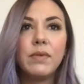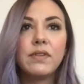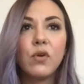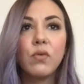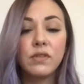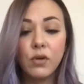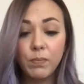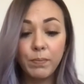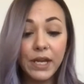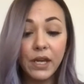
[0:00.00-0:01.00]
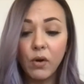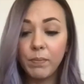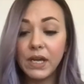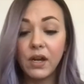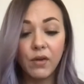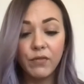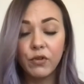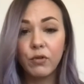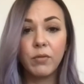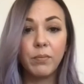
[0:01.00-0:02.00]
So be
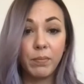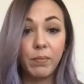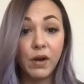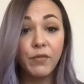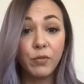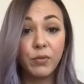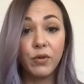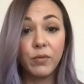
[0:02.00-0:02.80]
comfortable